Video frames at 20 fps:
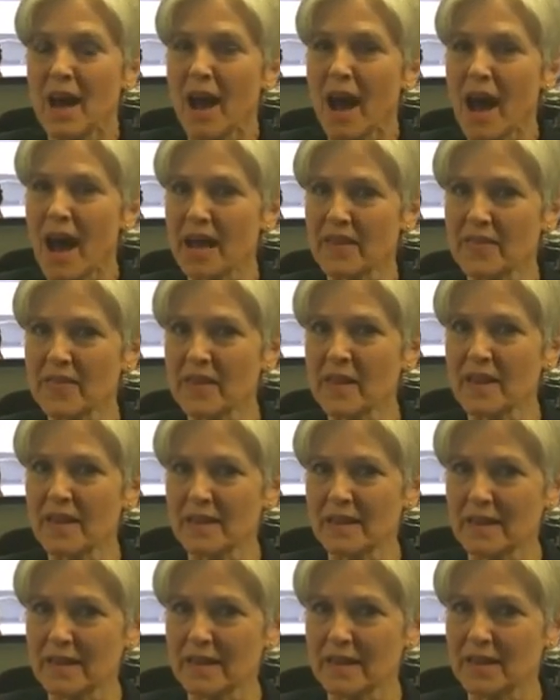I
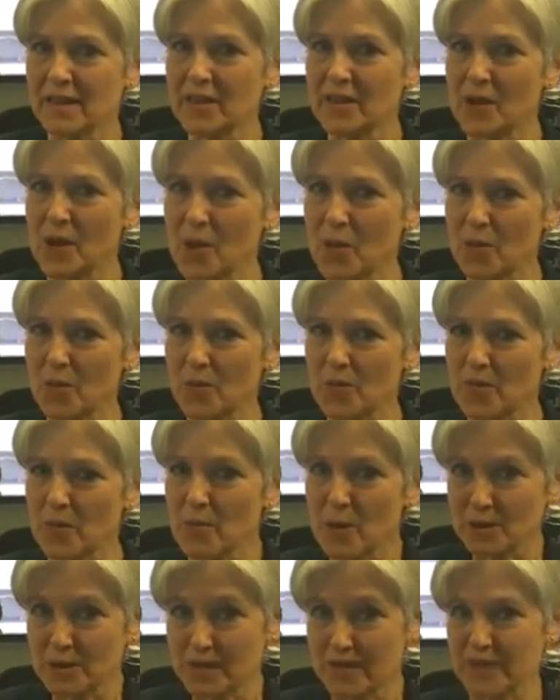think, you know, the
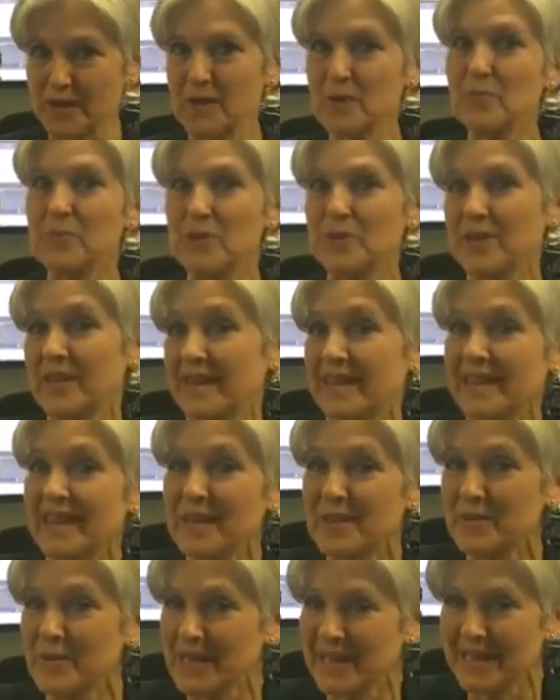most therapeutic
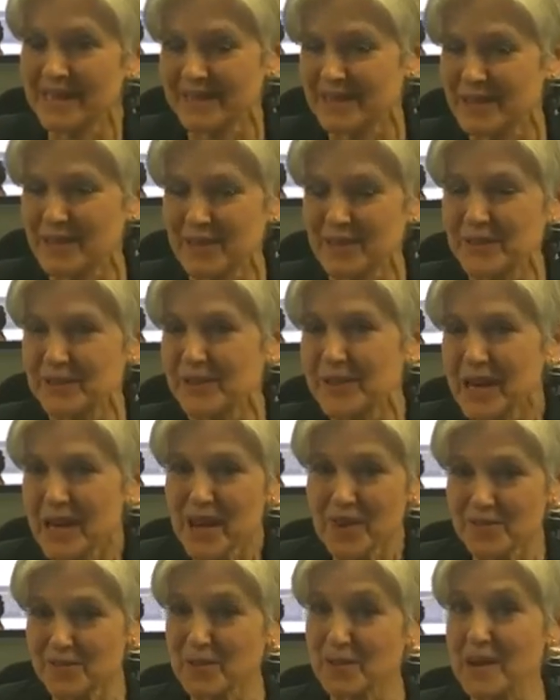thing we can do
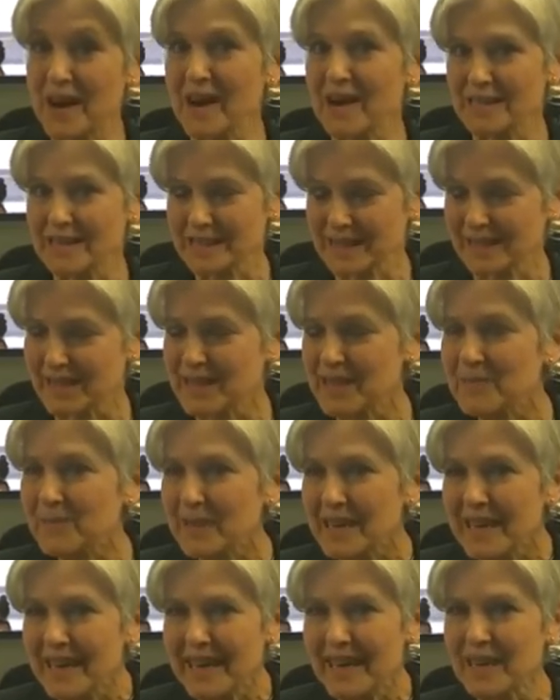for our sleep
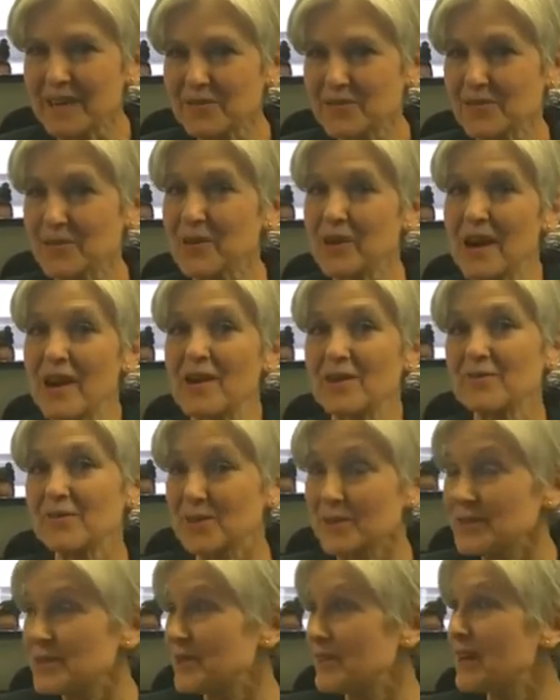and for our
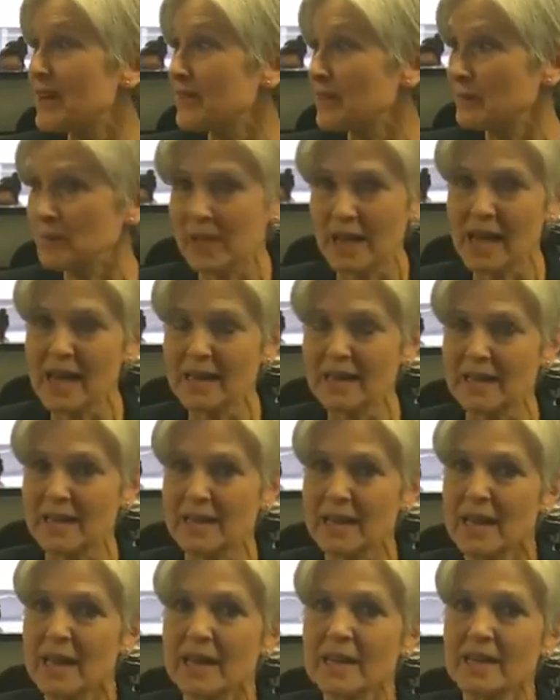future on the planet
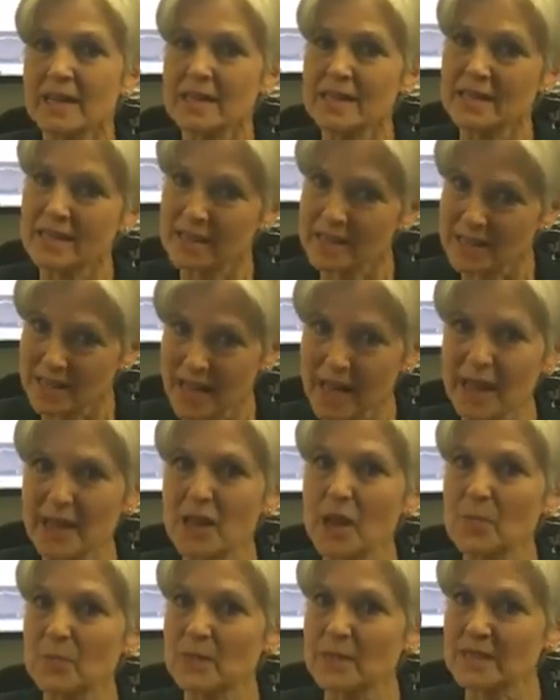is to stand
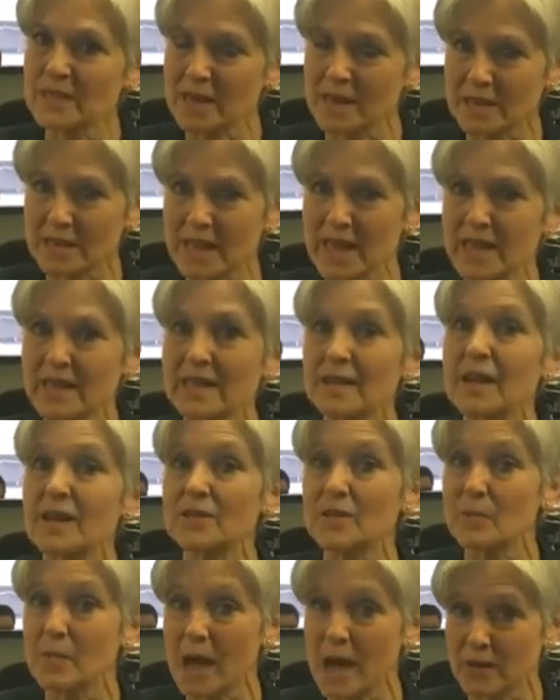up and start taking our
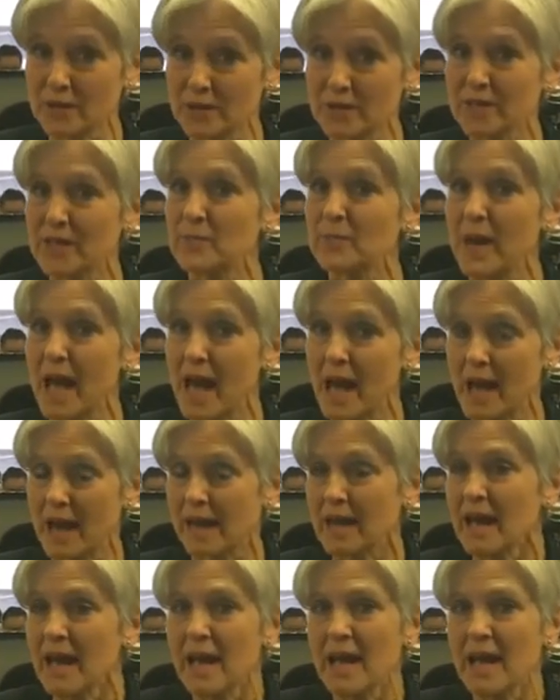democracy back.